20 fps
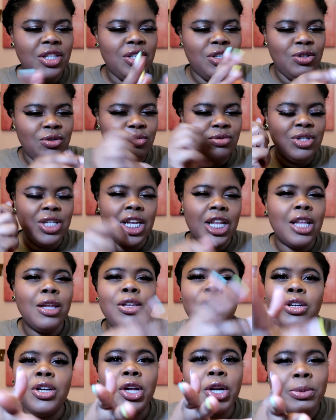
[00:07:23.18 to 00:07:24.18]
and then you take the,
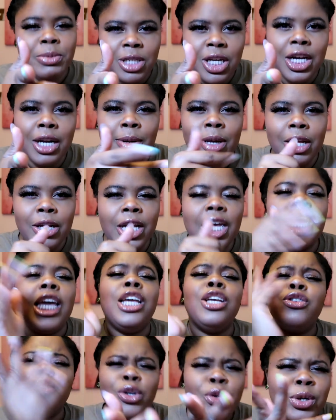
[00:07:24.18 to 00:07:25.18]
you know what I'm talking about.
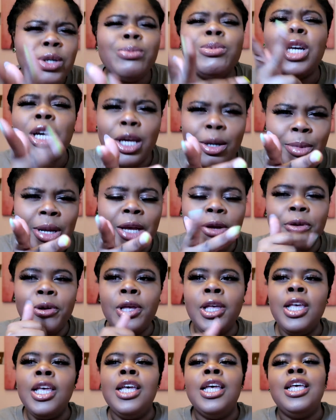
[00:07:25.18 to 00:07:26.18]
Okay, you know what I'm talking about.
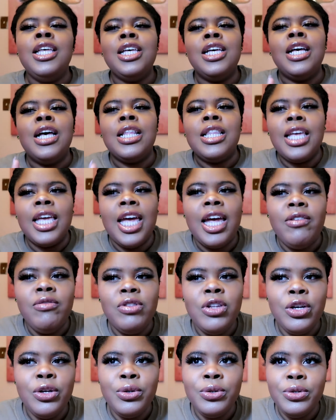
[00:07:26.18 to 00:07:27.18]
They
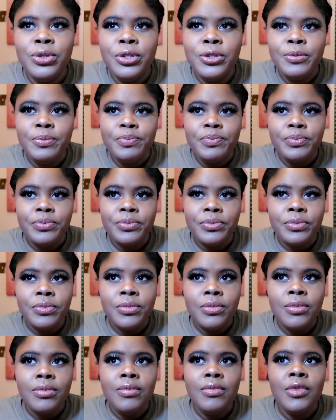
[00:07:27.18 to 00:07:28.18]
have those.
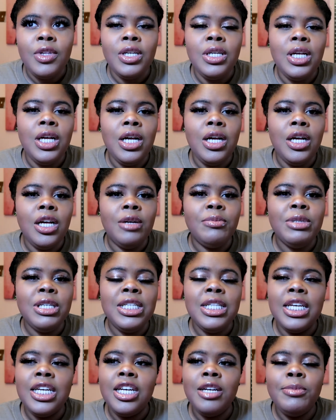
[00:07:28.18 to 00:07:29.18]
Um,
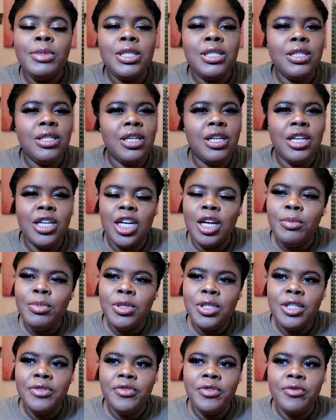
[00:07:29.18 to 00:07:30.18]
and they come in a
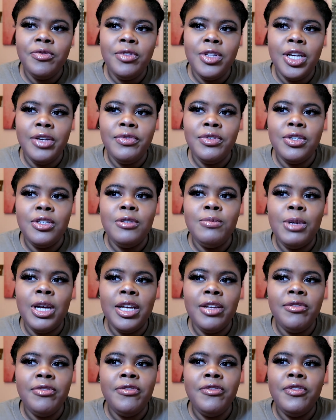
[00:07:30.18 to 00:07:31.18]
couple different flavors.
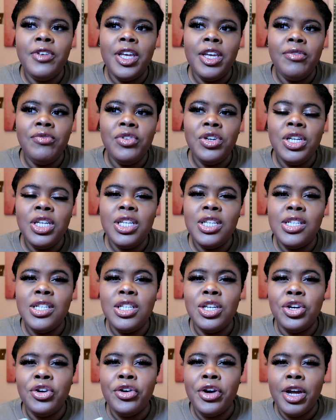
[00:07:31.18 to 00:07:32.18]
My favorite is
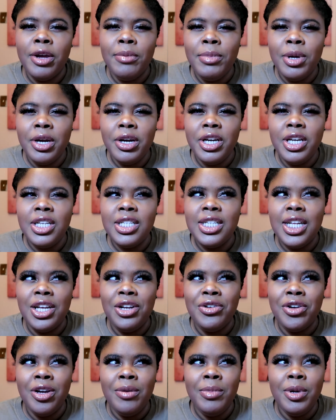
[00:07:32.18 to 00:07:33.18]
the cranberry. It's
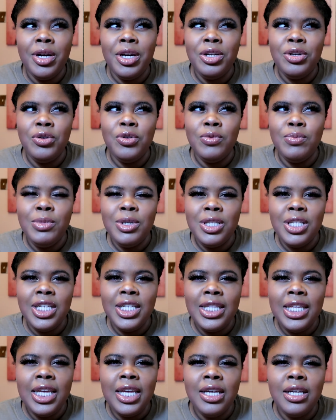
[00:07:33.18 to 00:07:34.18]
like cranberry and oatmeal,
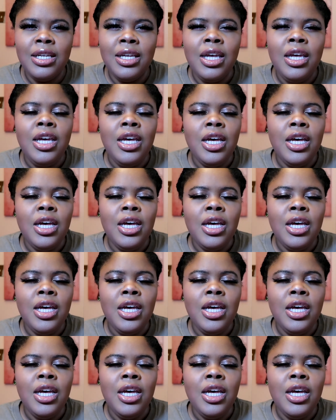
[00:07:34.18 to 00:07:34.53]
I think.